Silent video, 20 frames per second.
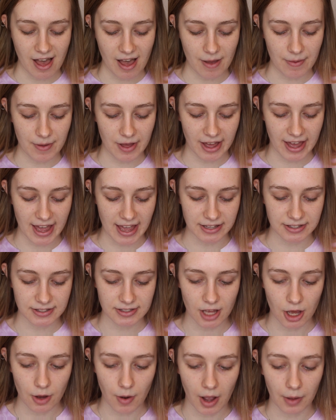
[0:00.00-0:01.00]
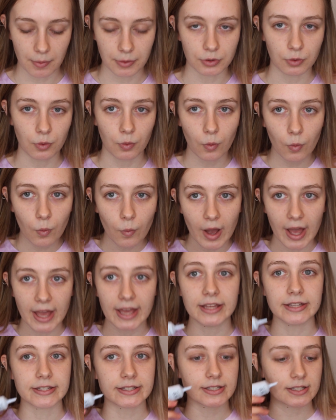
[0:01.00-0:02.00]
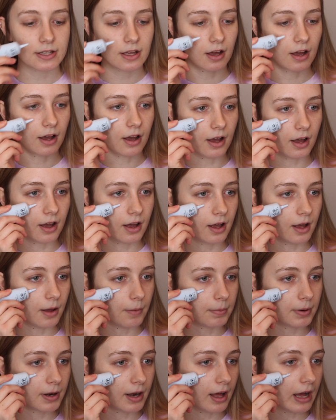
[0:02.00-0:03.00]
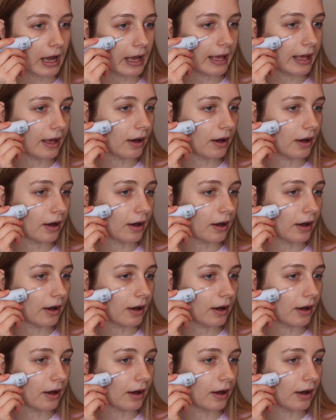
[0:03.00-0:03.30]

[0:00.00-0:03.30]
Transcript: Okay, so I would always apply